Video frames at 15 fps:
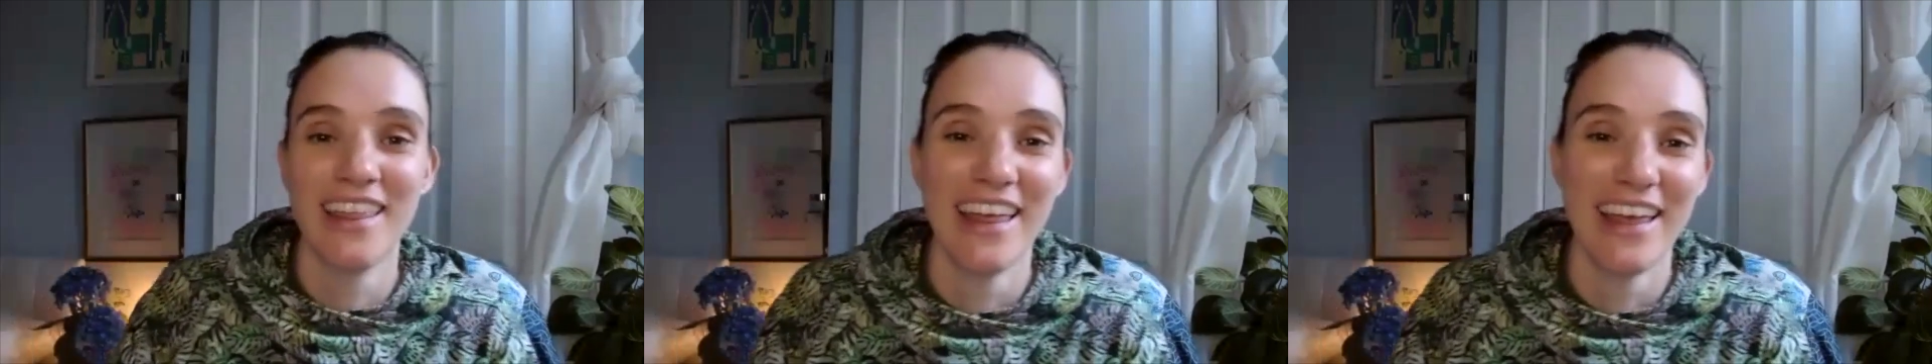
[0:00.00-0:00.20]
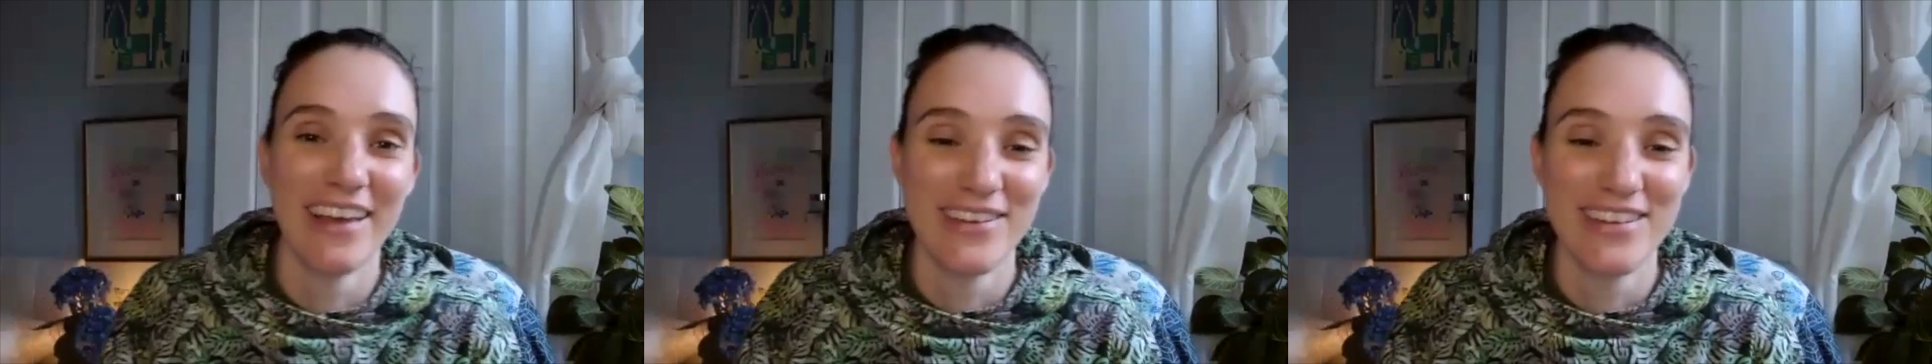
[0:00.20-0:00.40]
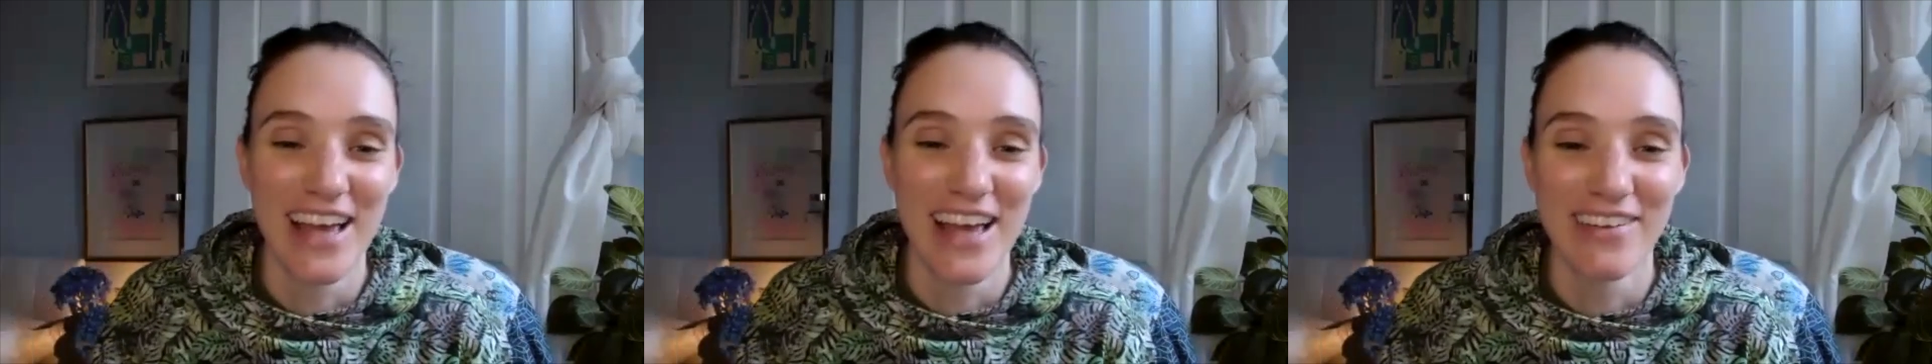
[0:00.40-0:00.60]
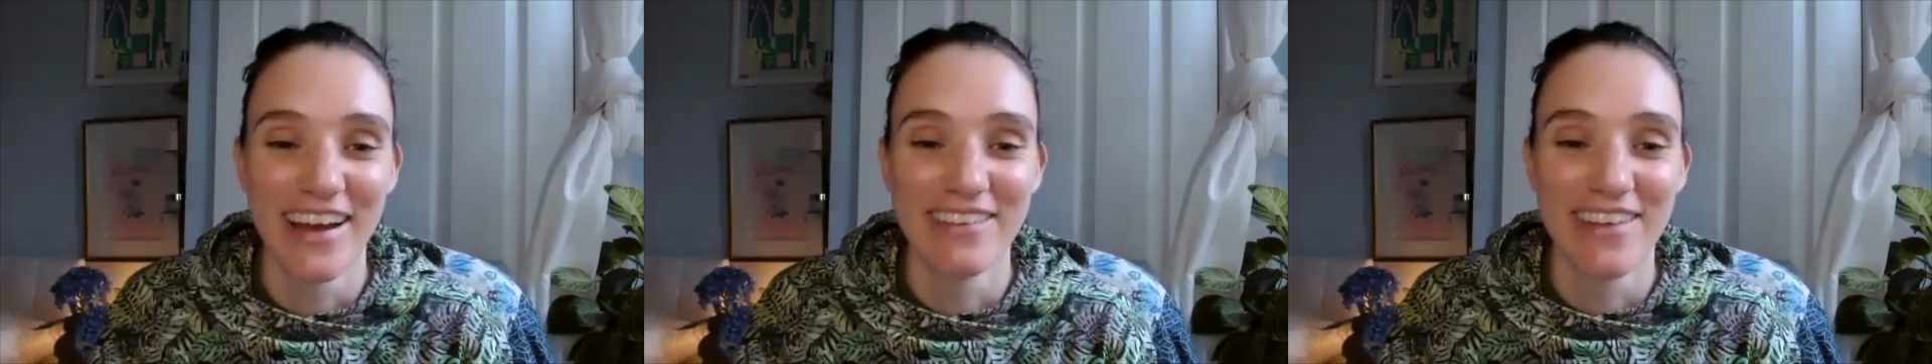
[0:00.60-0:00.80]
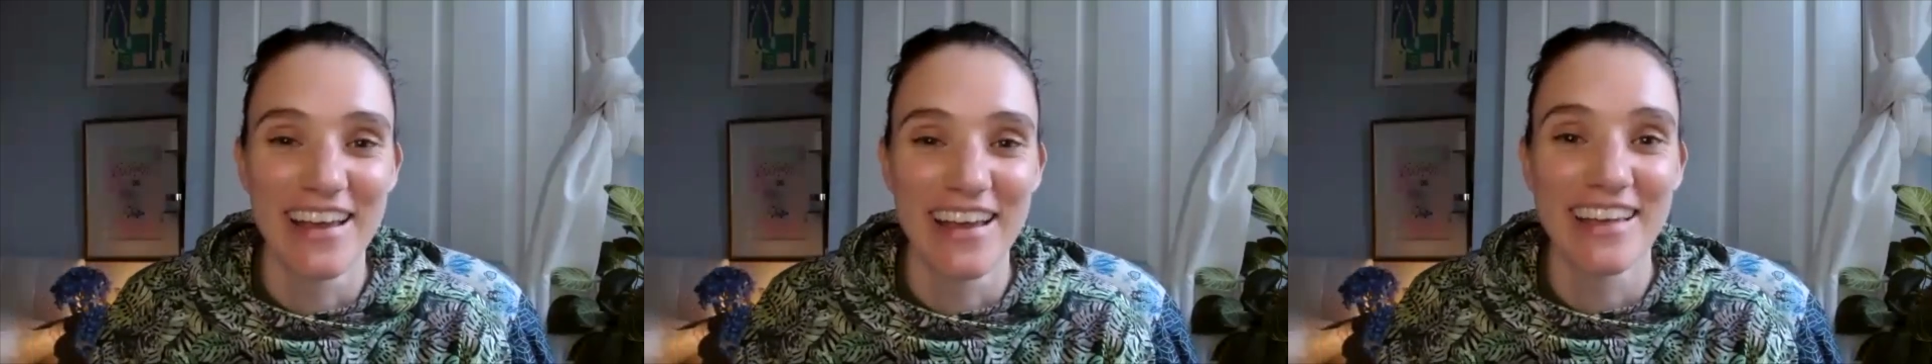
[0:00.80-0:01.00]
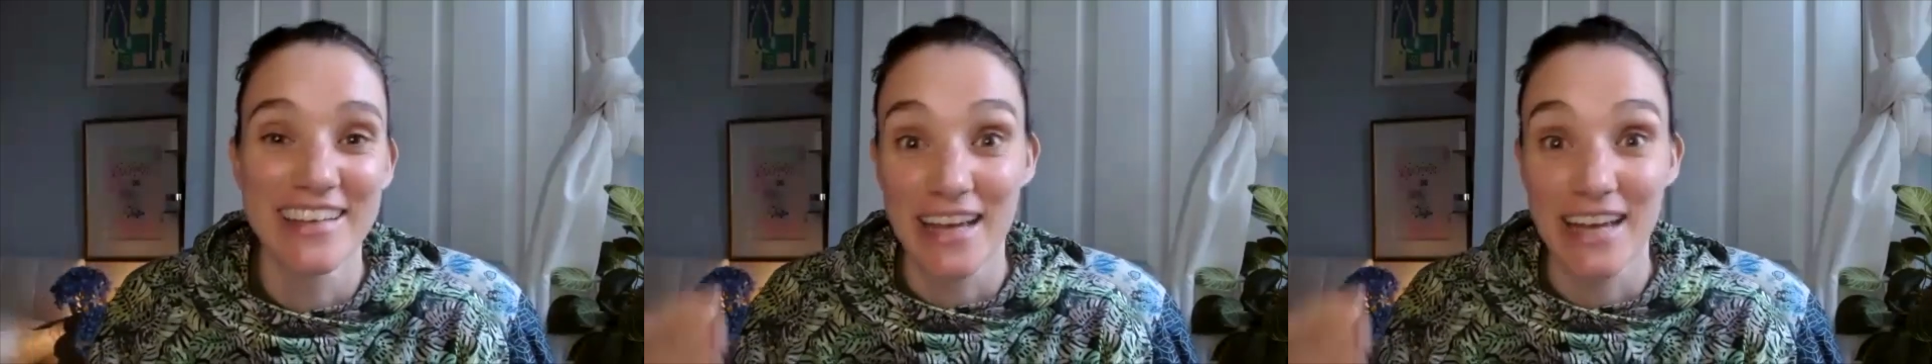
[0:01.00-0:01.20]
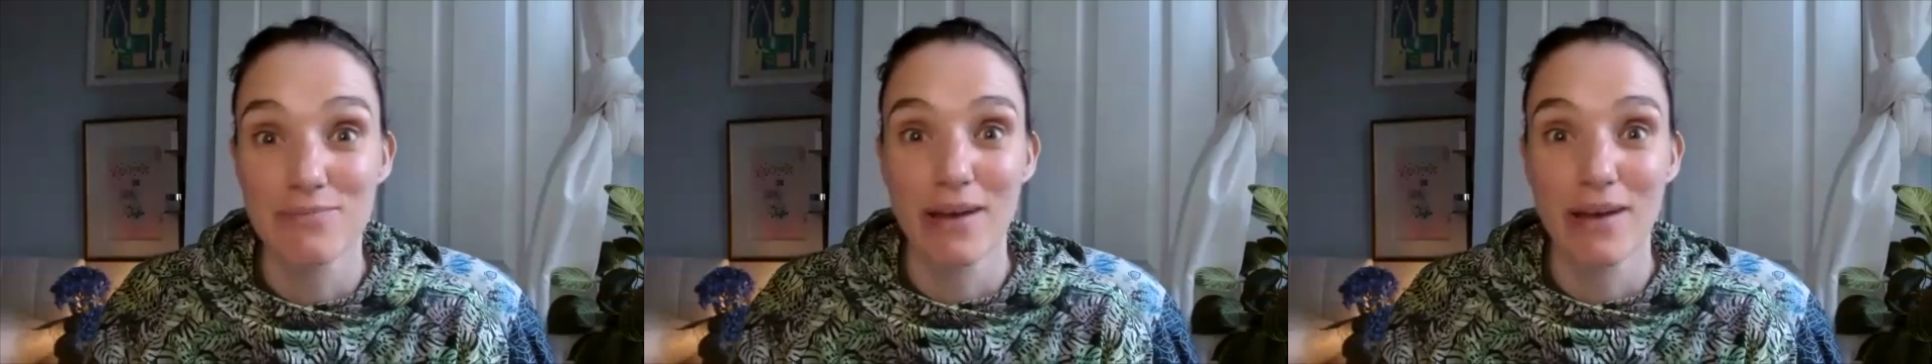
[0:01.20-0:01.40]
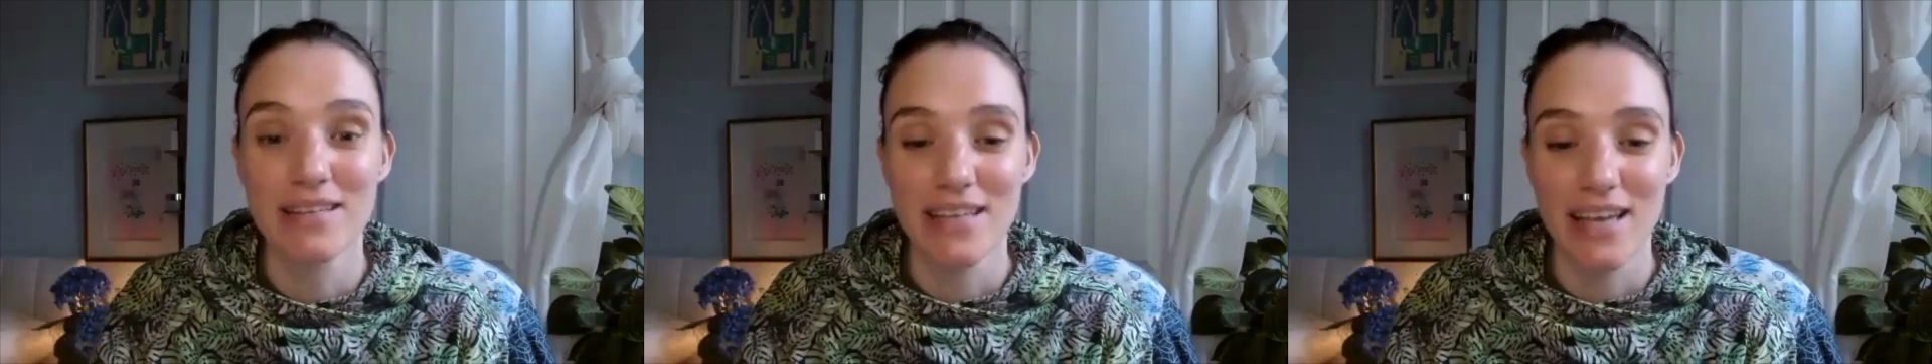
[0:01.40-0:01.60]
That's how I recognize
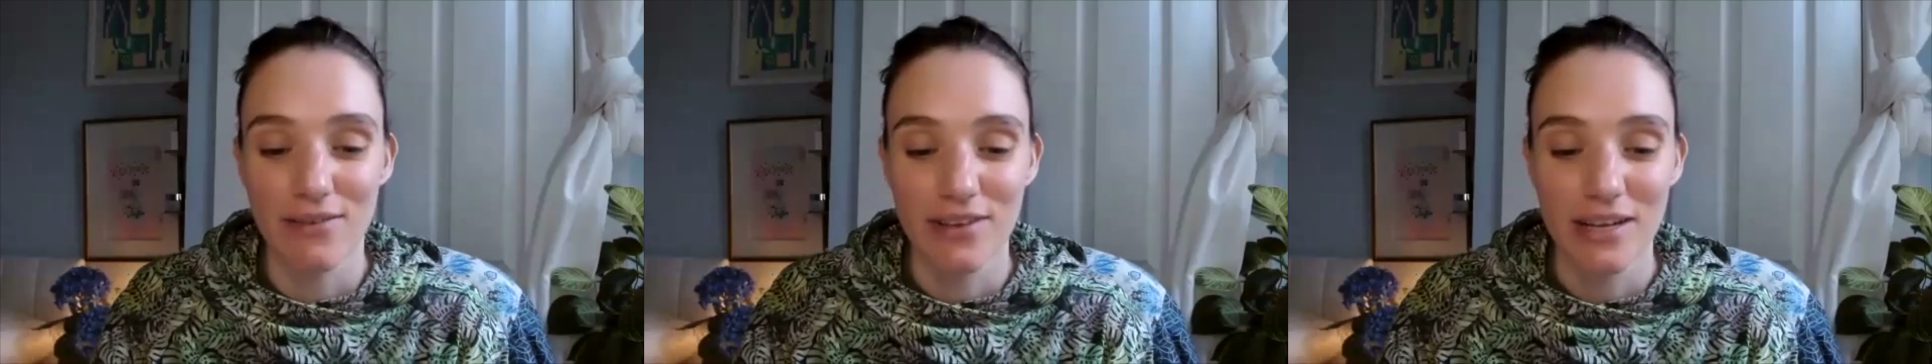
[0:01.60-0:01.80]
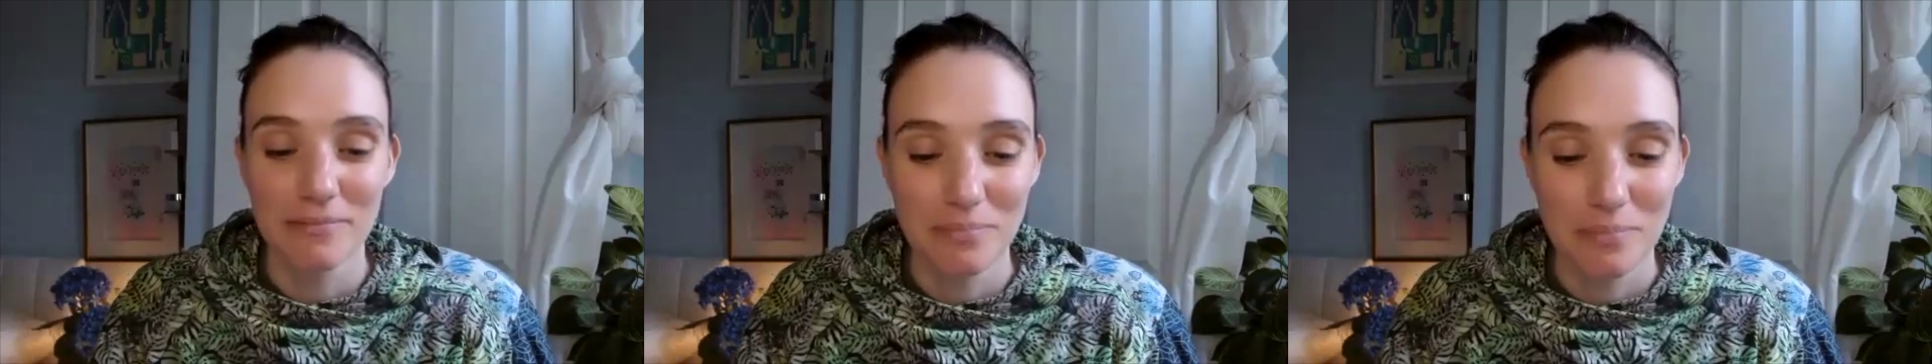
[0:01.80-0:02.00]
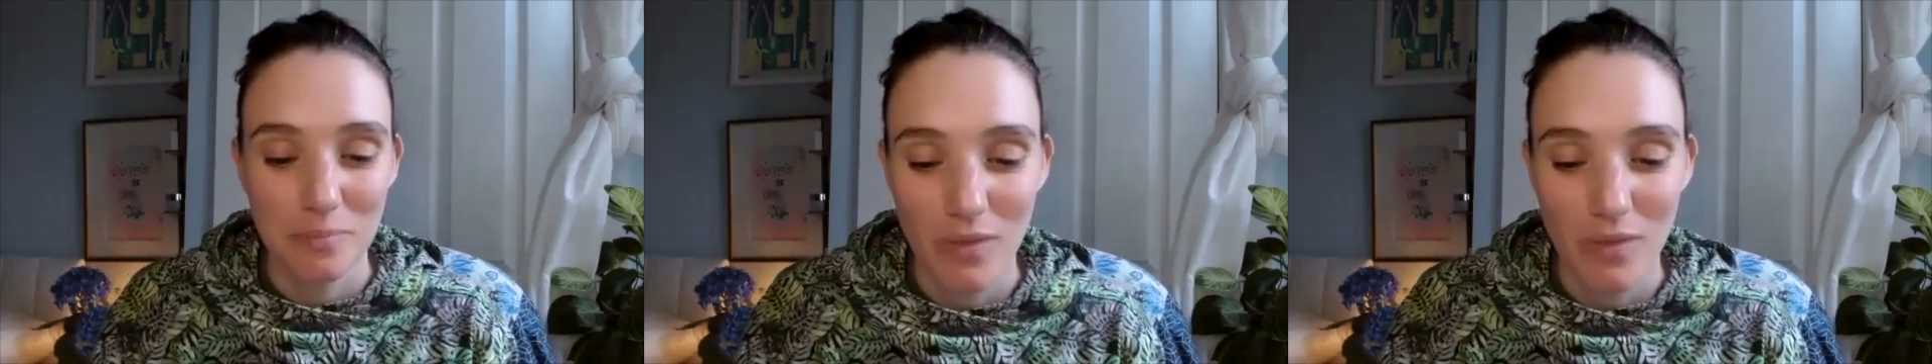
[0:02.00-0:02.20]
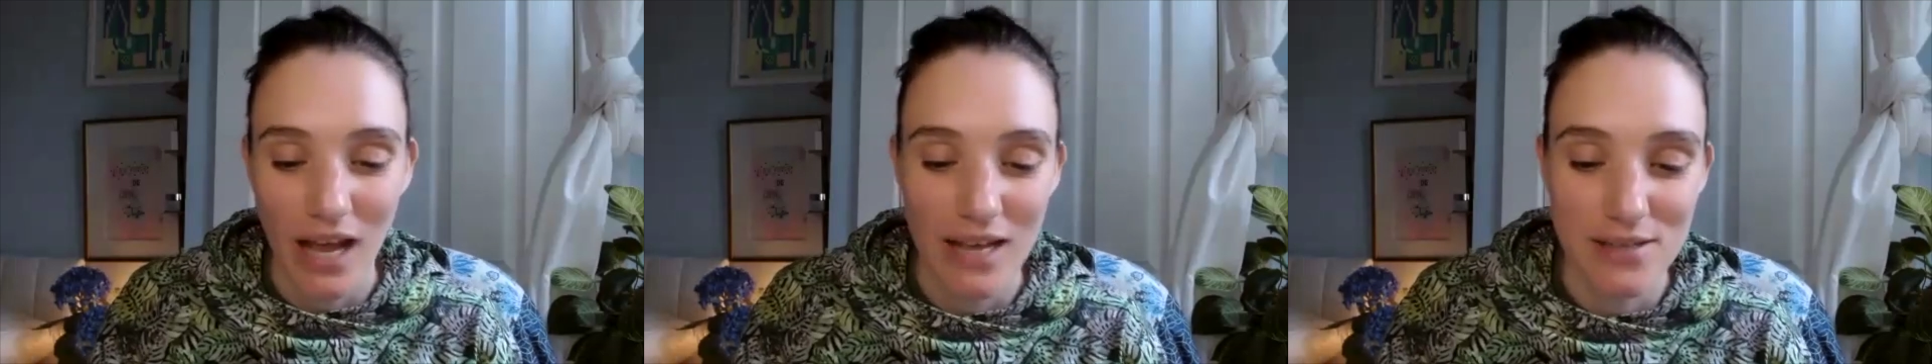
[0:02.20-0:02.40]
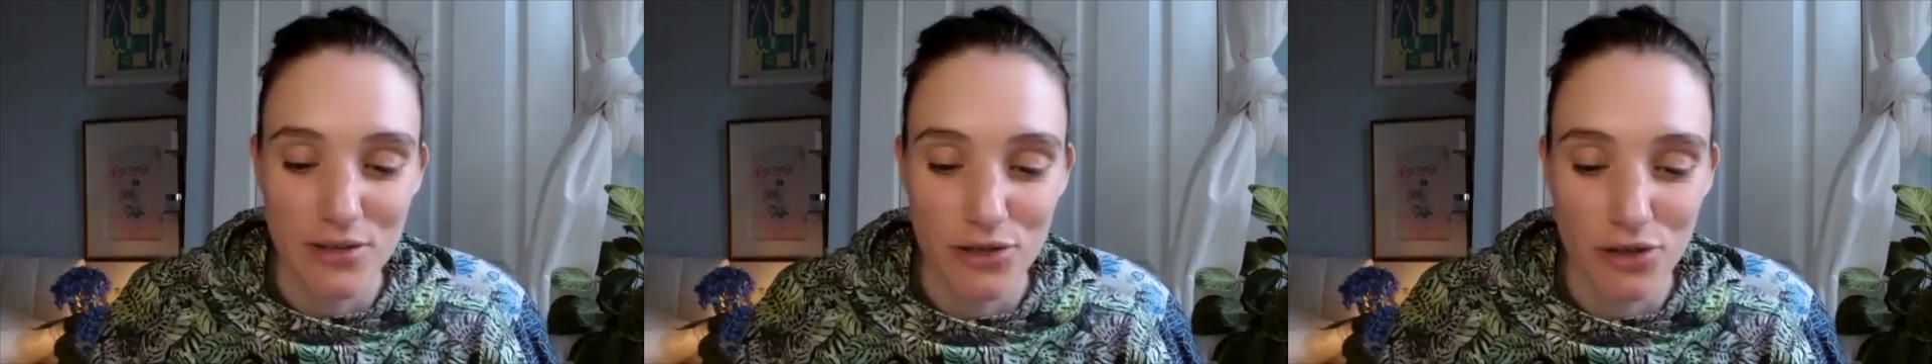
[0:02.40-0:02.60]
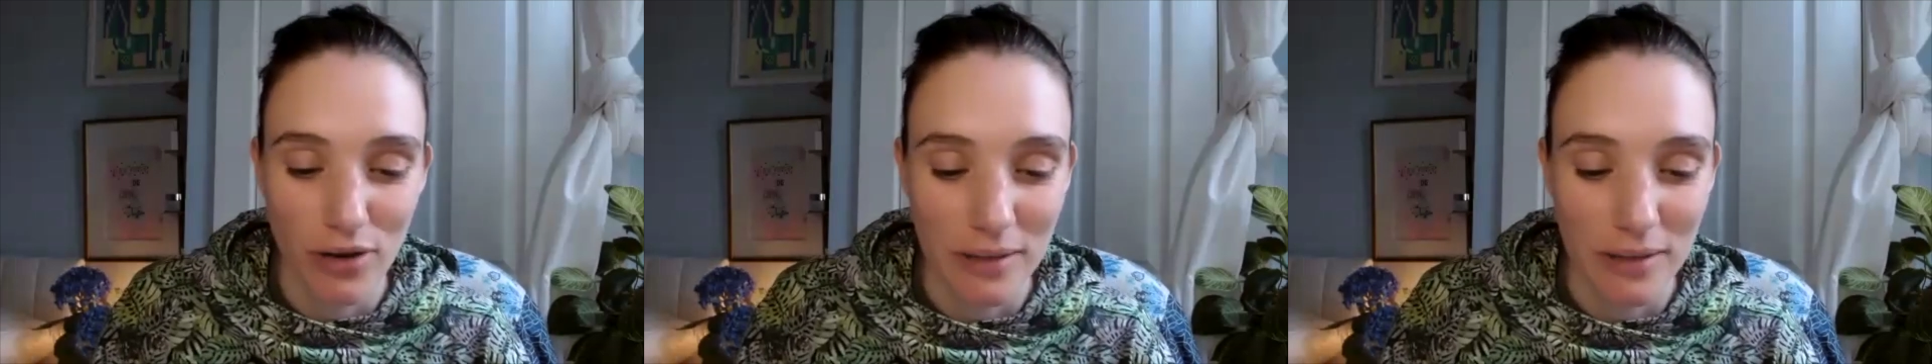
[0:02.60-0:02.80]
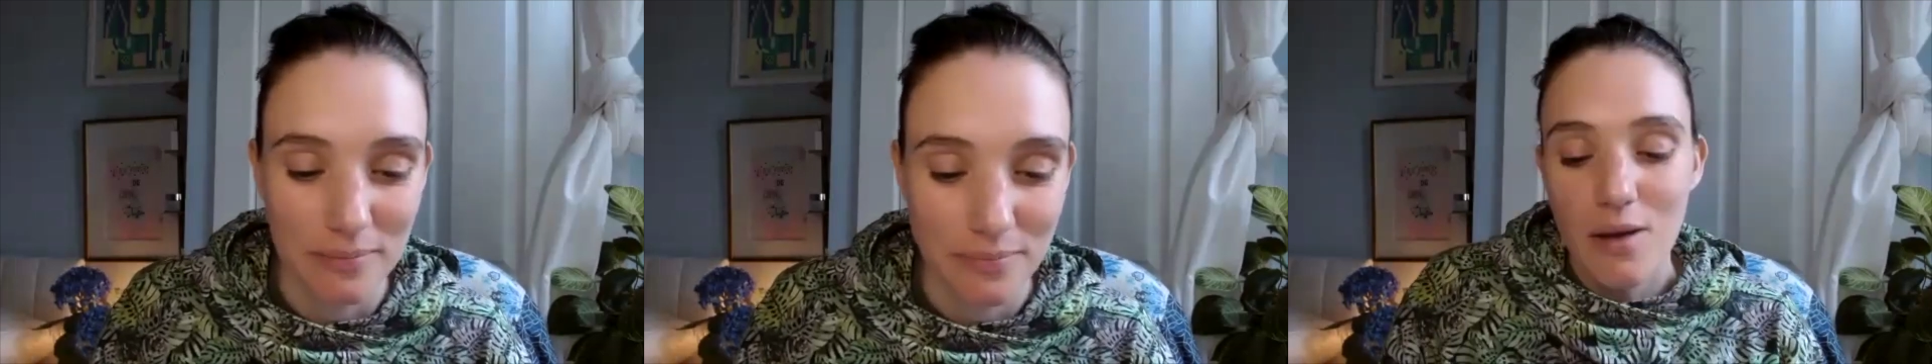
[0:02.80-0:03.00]
myself as a drawing.